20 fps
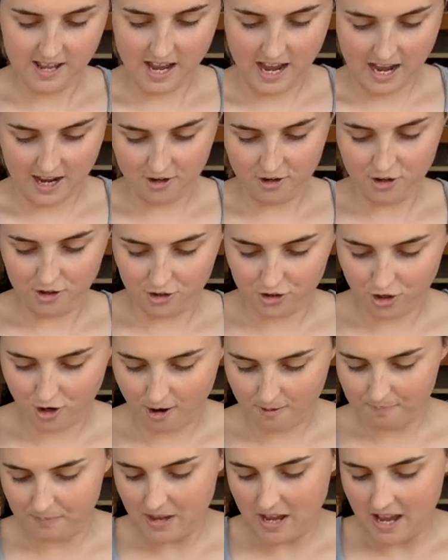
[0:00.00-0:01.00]
Yeah, good
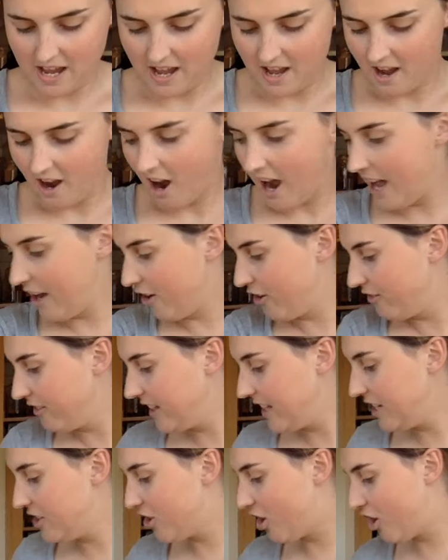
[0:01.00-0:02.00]
job. I don't
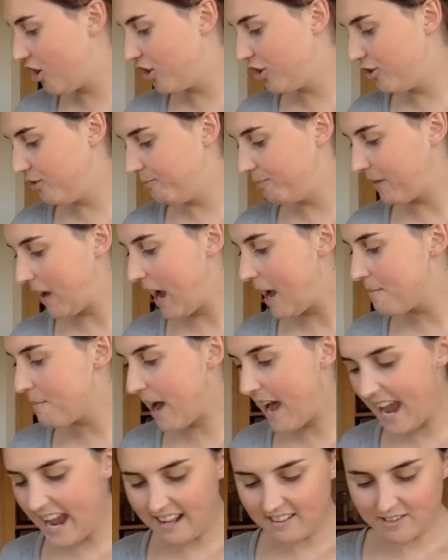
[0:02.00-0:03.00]
really know. I
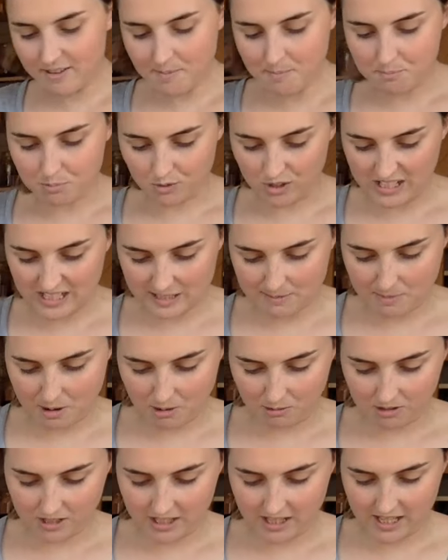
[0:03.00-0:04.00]
might add some breast
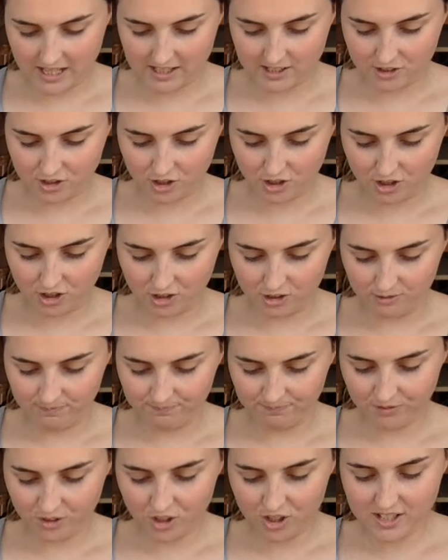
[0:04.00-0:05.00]
milk to this too.
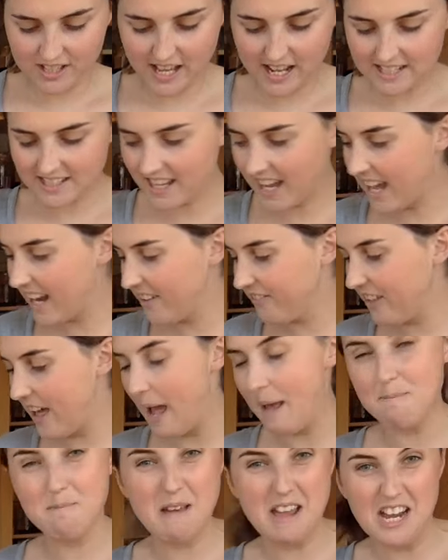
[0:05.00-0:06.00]
Because it's kind of
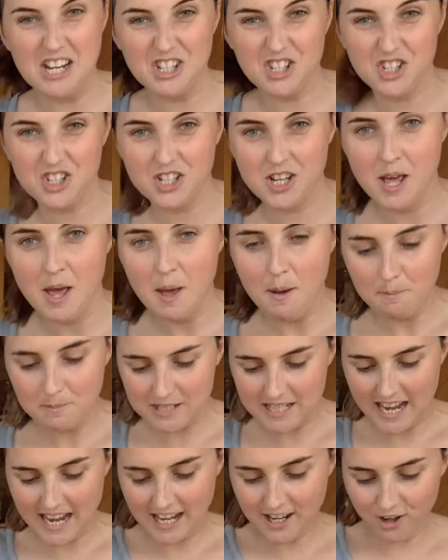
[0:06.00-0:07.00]
like mashed
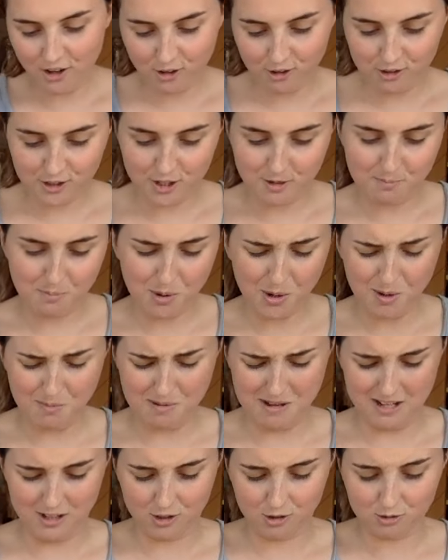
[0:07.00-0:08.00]
potatoes. You'd put a
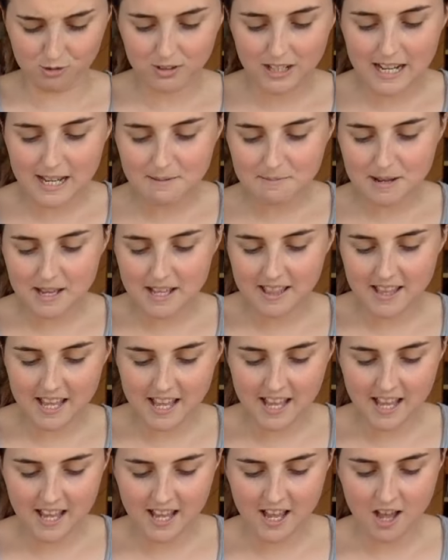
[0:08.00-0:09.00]
bit of cream in
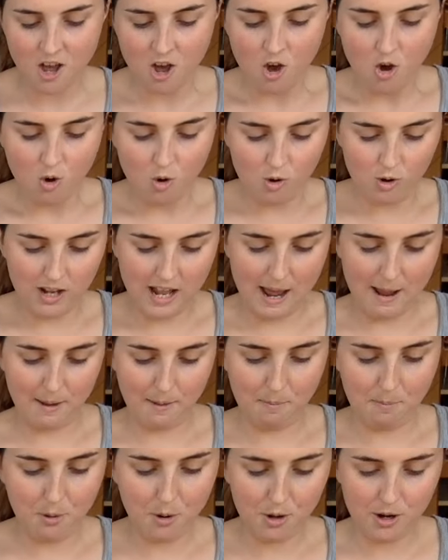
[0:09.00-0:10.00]
there. Or like
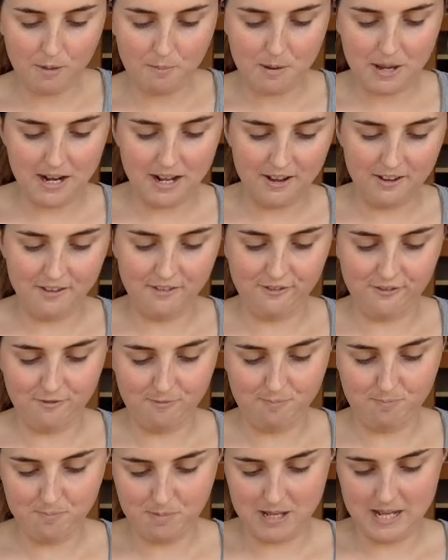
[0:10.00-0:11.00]
put a bit of
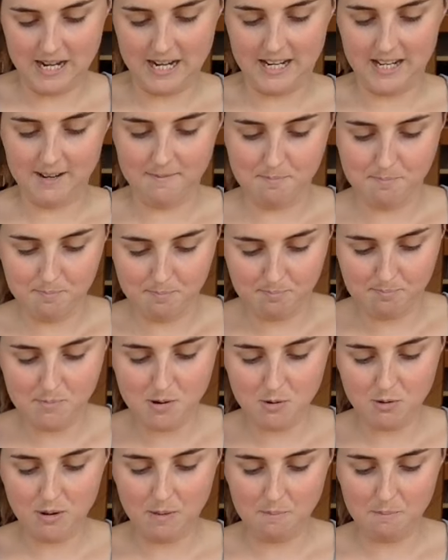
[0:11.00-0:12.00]
bloody
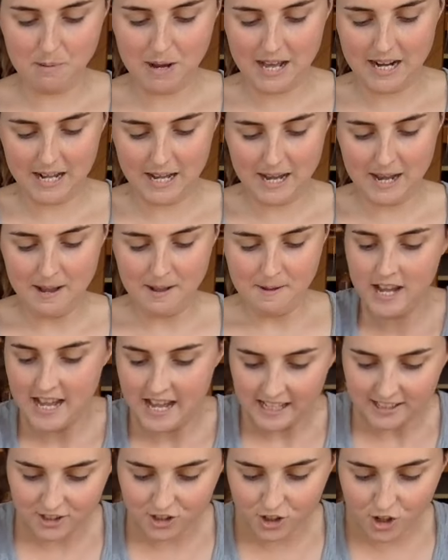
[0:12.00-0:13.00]
milk and butter.
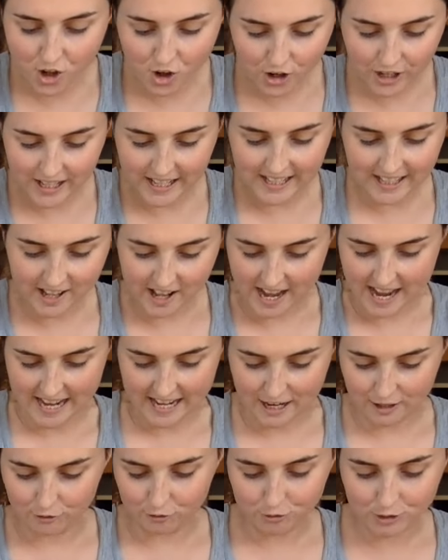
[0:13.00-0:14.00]
It's looking like
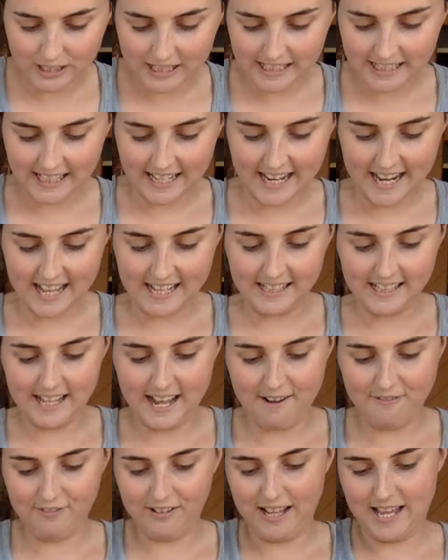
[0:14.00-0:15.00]
a really
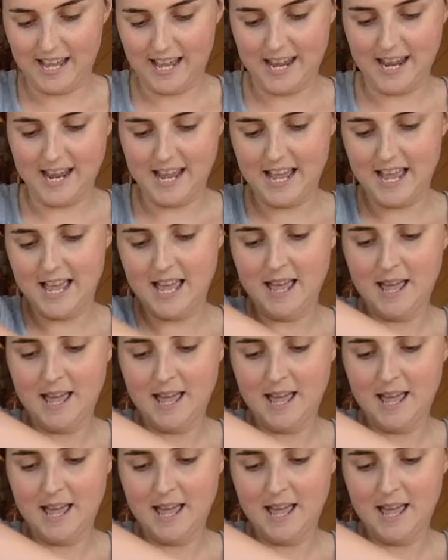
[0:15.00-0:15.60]
lovely